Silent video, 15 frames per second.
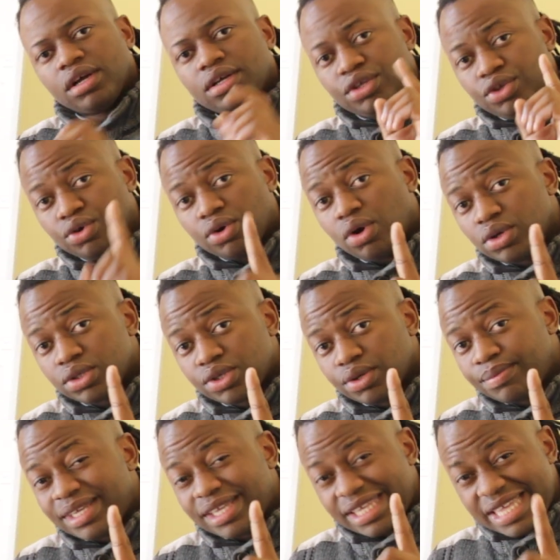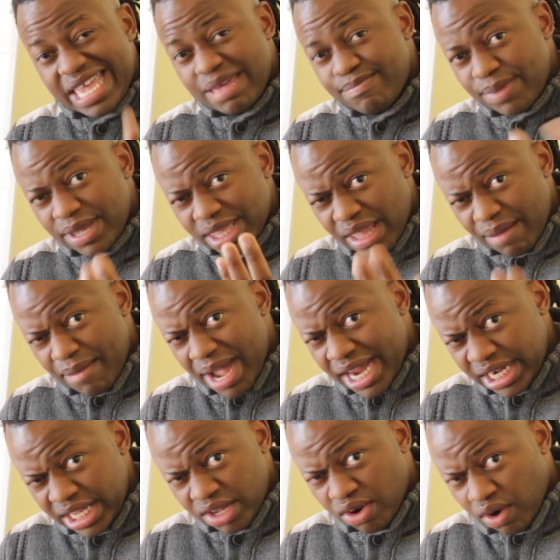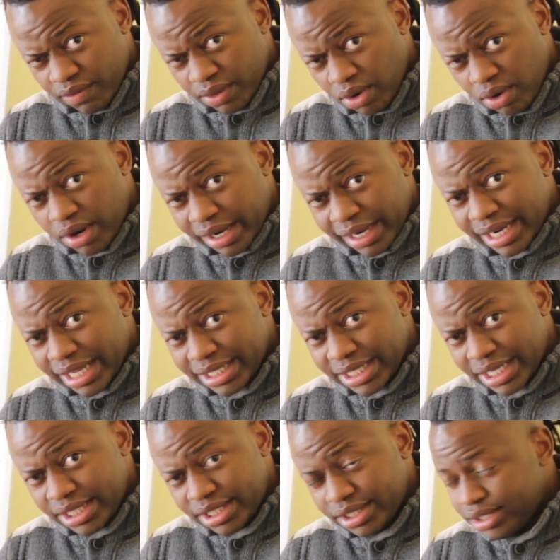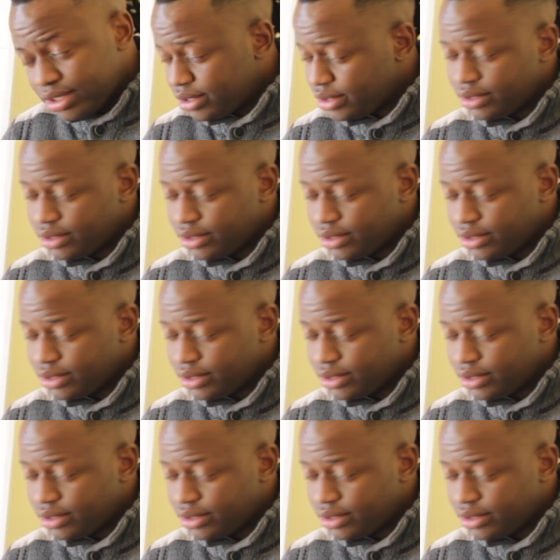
you'll also be keeping the money of the organization.